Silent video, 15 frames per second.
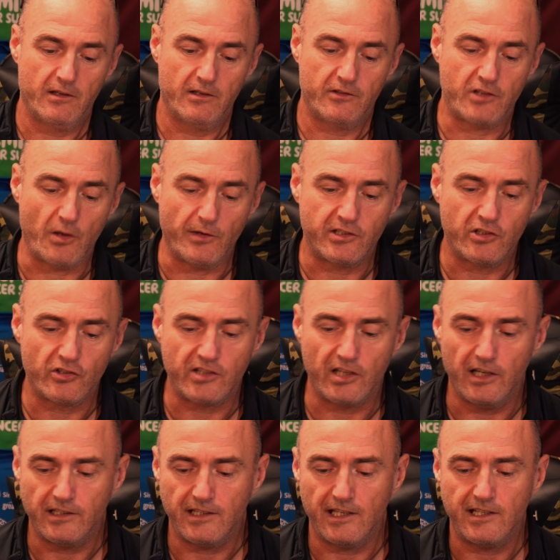So it's just
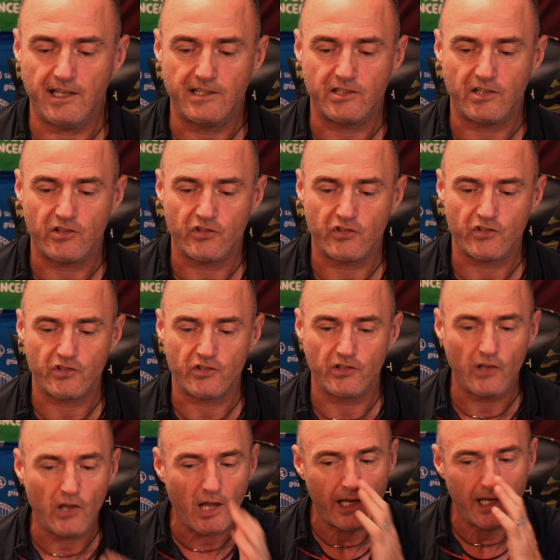it's a
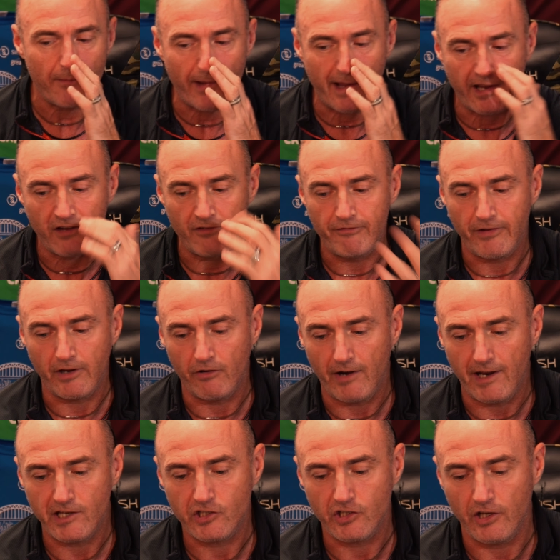slightly better
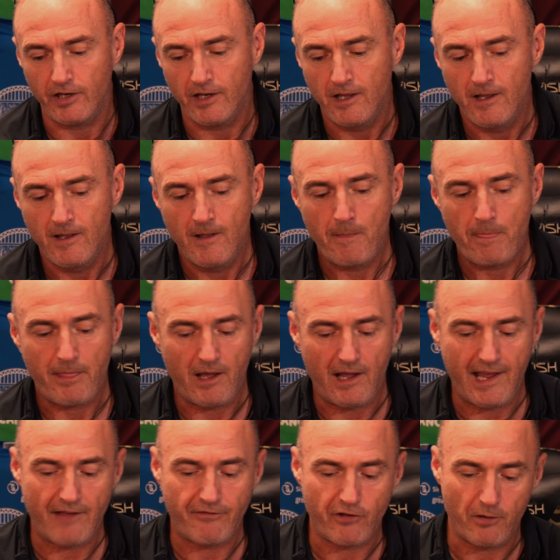configuration.
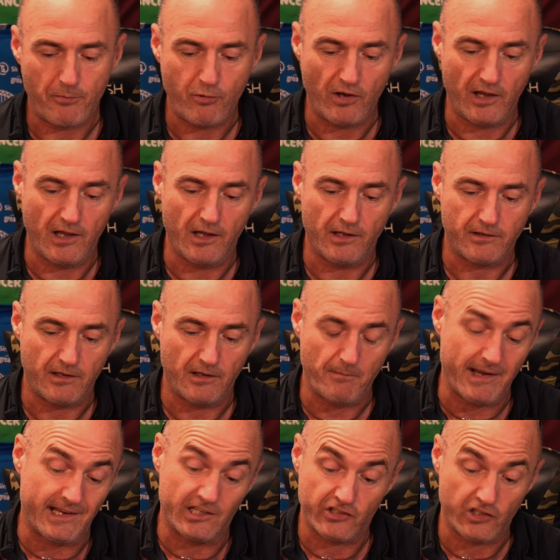I have got to
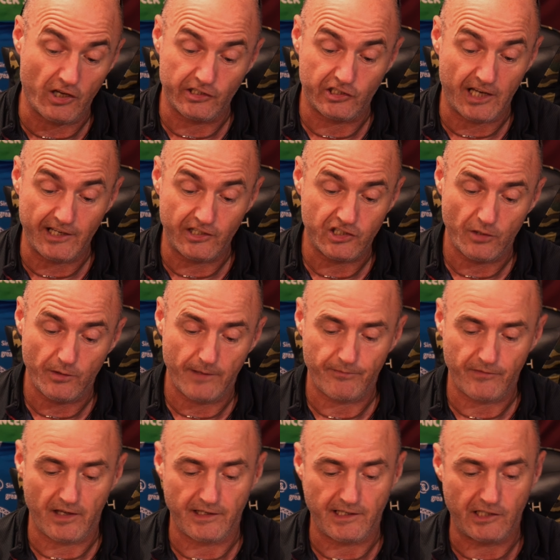make a slight change to it.
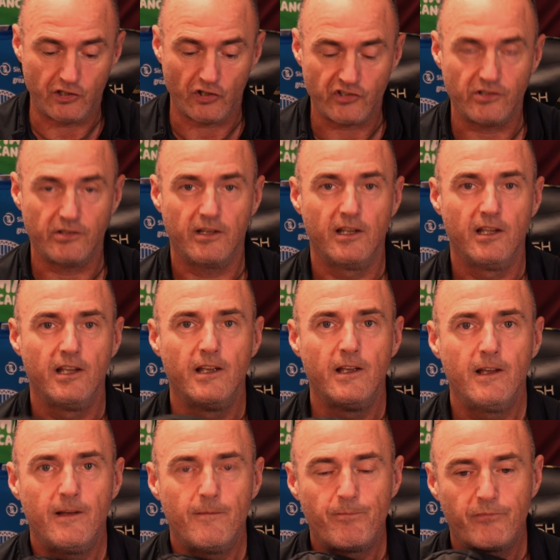It doesn't
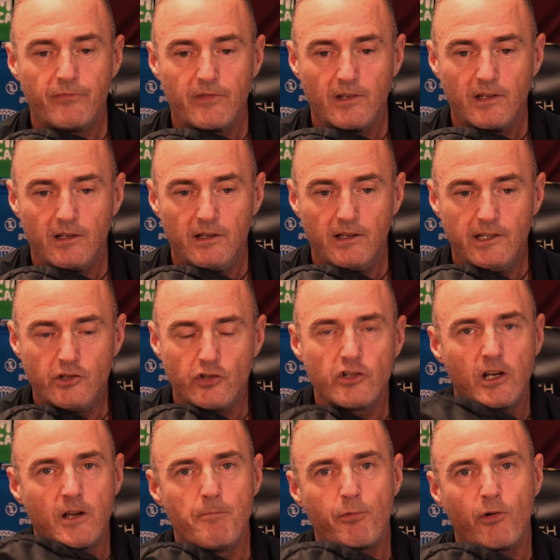
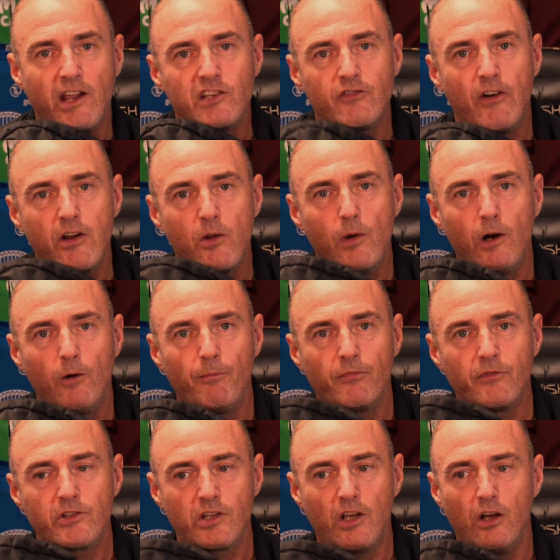compress very well,
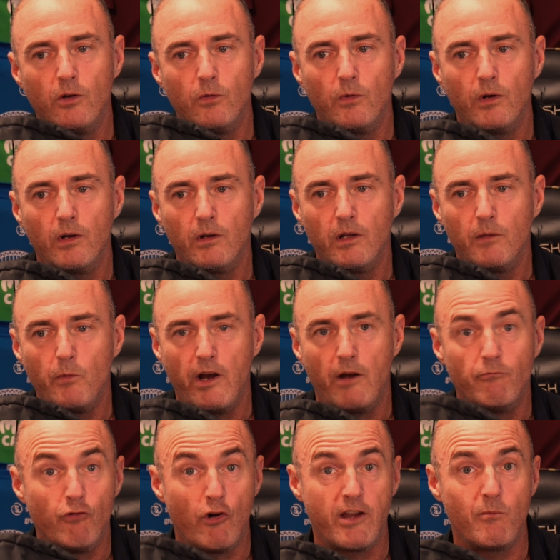so when
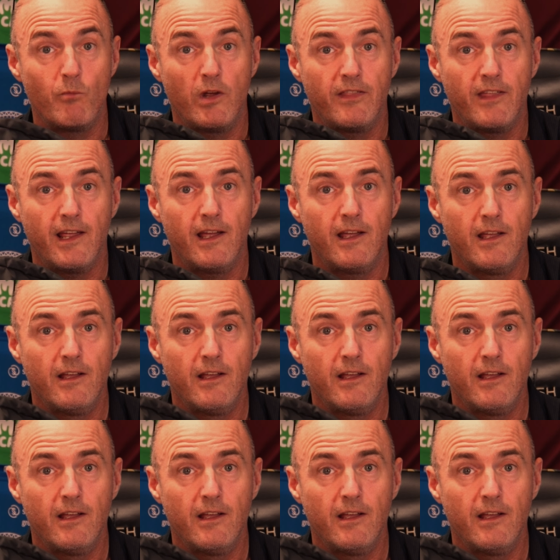I'm running with it,